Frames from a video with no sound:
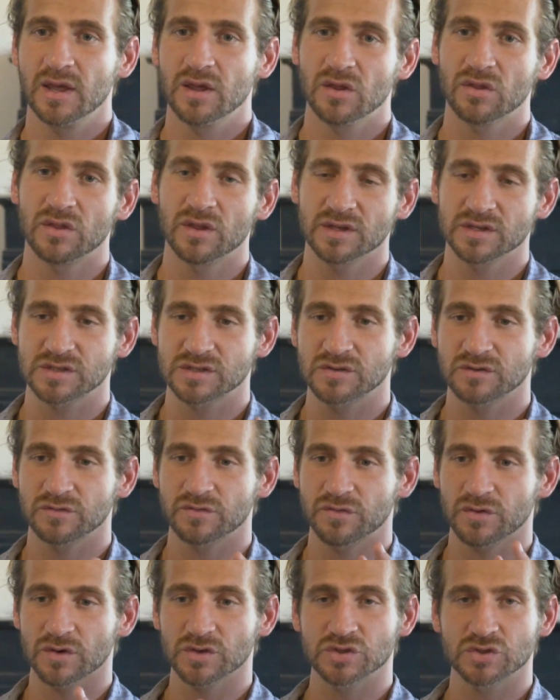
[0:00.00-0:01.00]

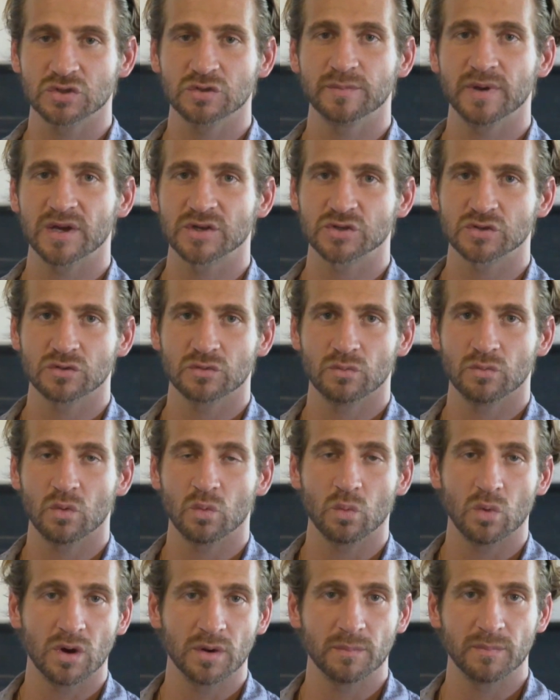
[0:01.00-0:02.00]
This first 2
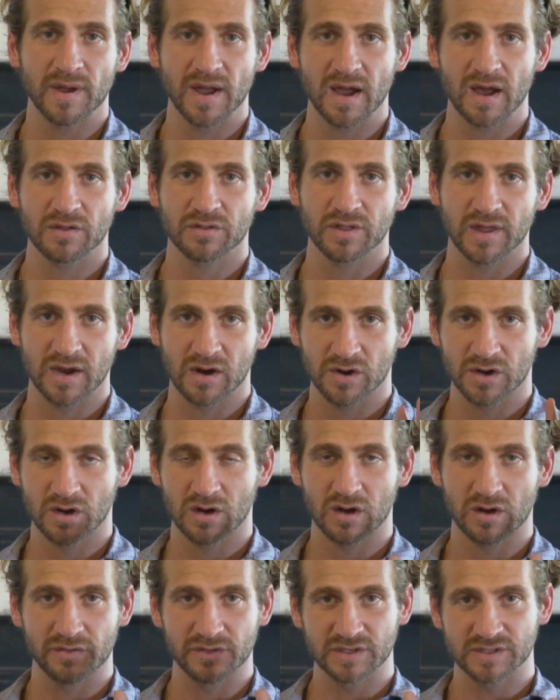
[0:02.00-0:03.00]
bedroom, 1 bath
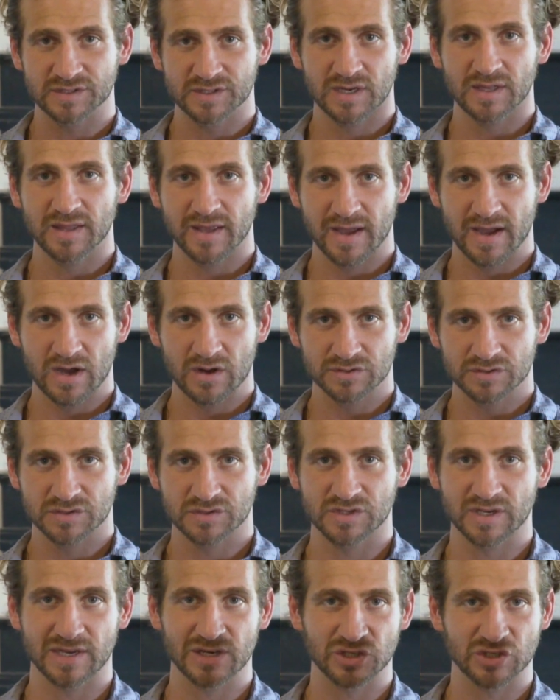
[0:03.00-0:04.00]
area on this side of the house
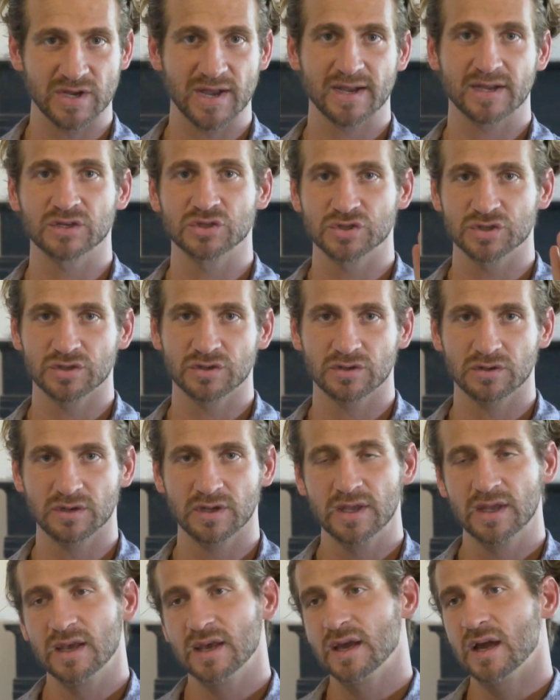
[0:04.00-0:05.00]
is like a Jack and
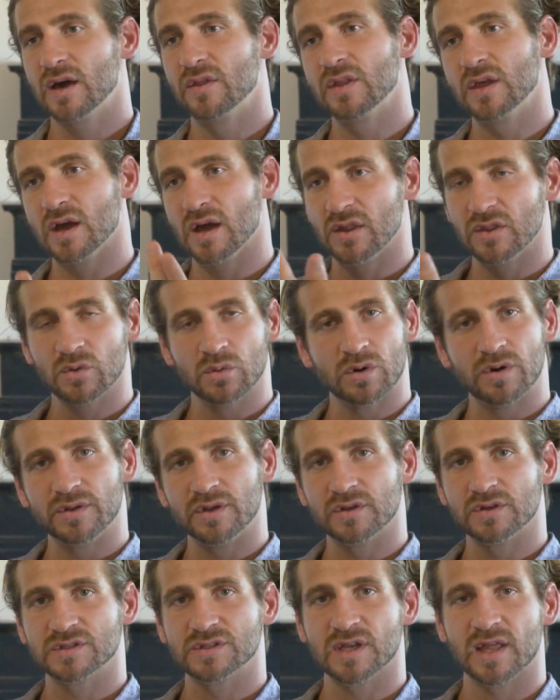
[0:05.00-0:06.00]
Jill, and the other one on
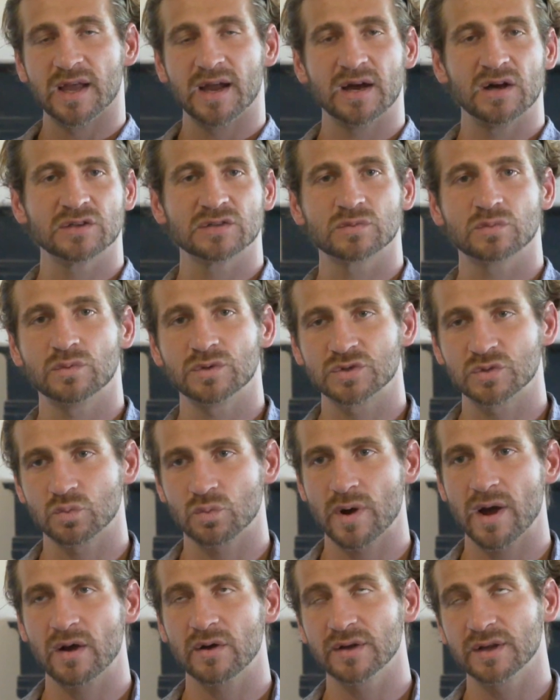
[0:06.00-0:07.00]
the other side of the house, which
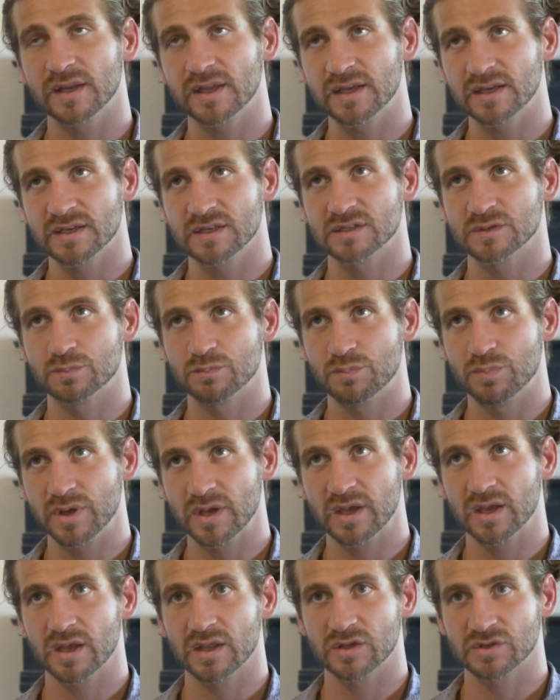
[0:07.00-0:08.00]
while it is
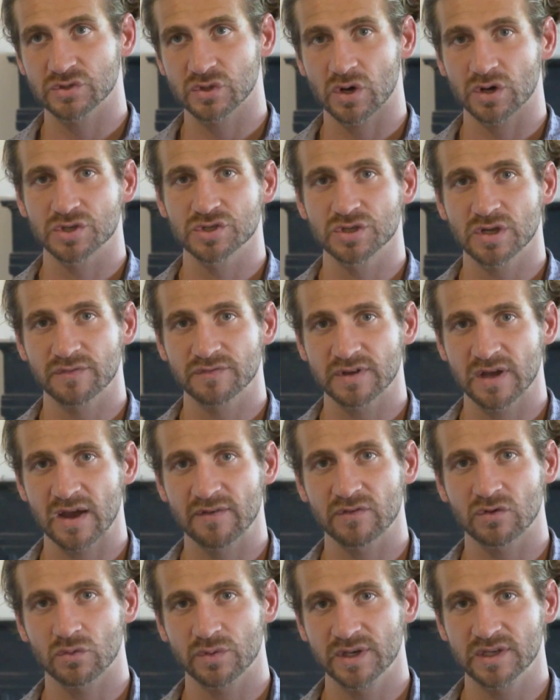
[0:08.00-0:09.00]
big, it's large enough to
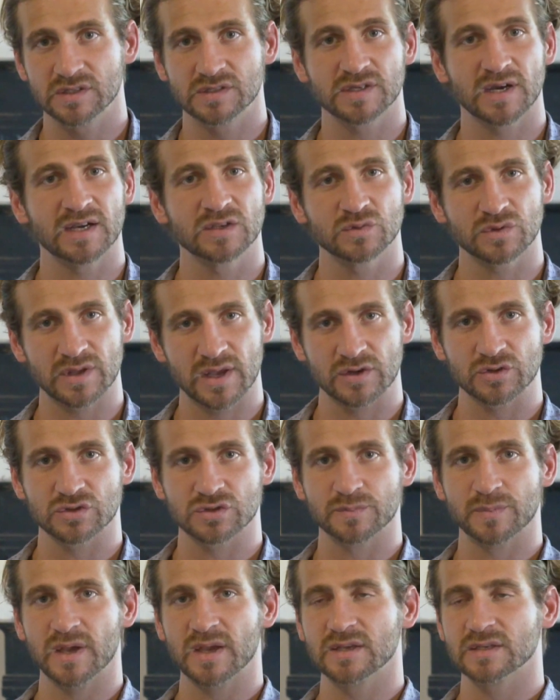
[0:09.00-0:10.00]
have a queen size with
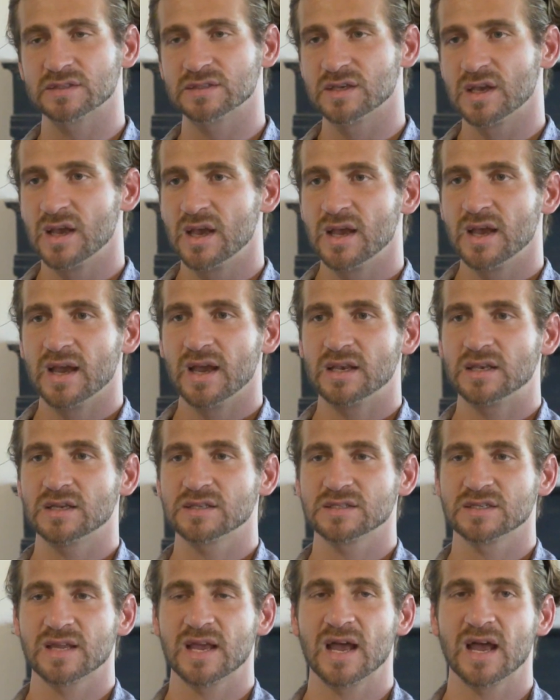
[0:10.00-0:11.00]
extra space, it
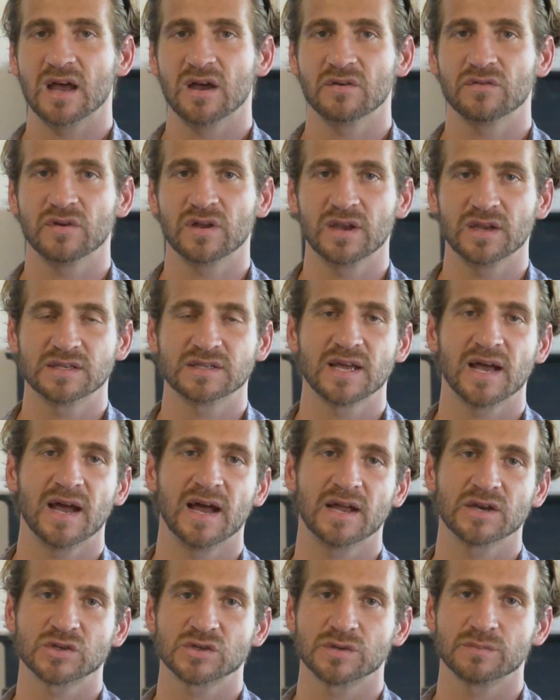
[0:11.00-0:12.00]
doesn't have an
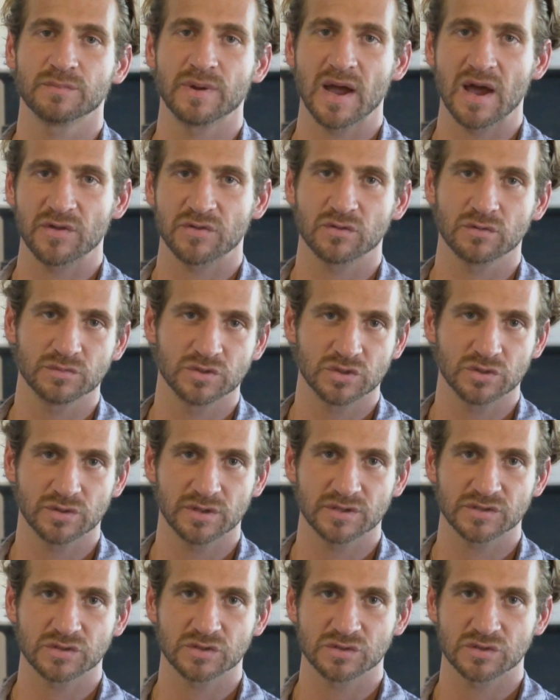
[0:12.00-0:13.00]
attached bathroom
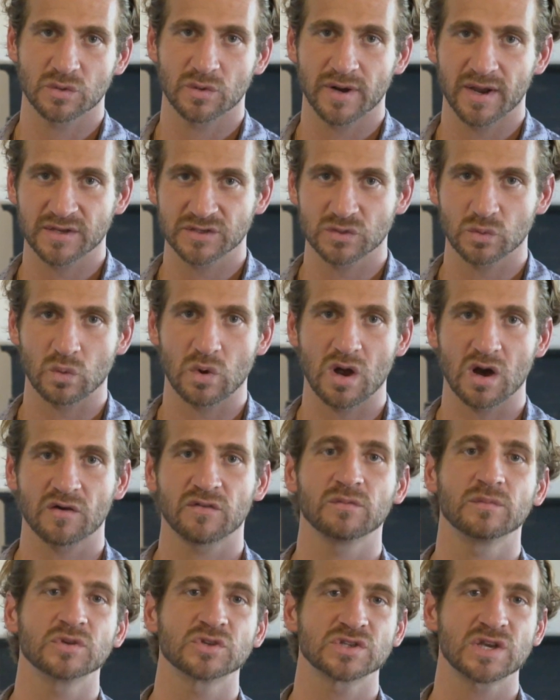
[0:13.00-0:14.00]
to it. So someone has to
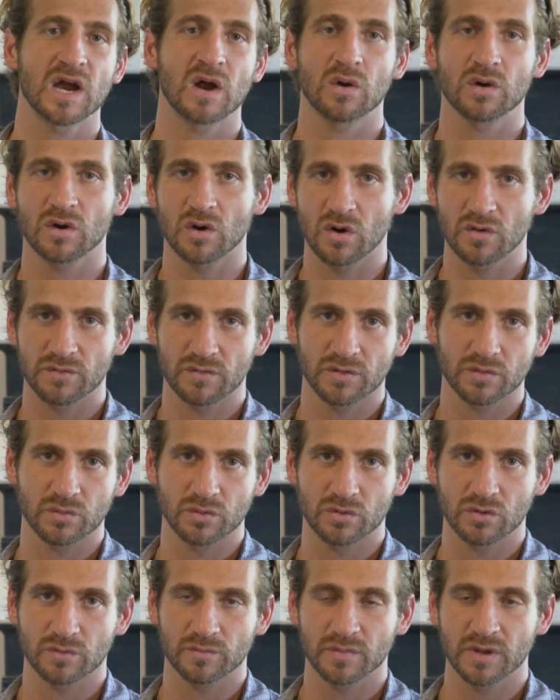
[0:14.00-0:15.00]
walk from the shower over to the
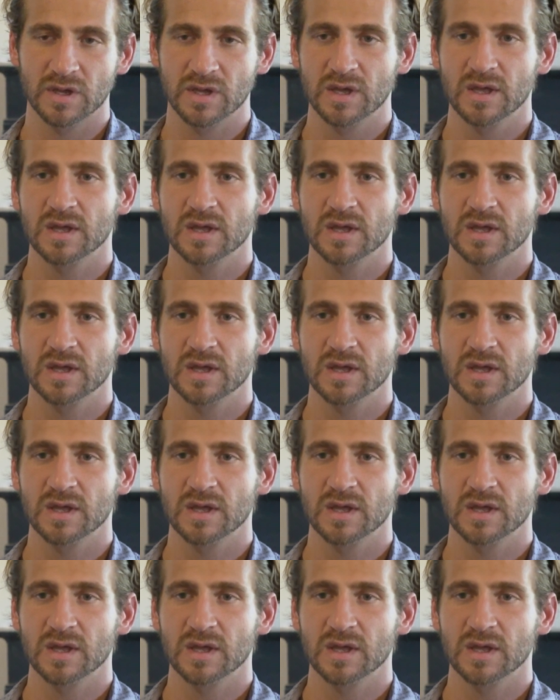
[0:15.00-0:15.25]
room.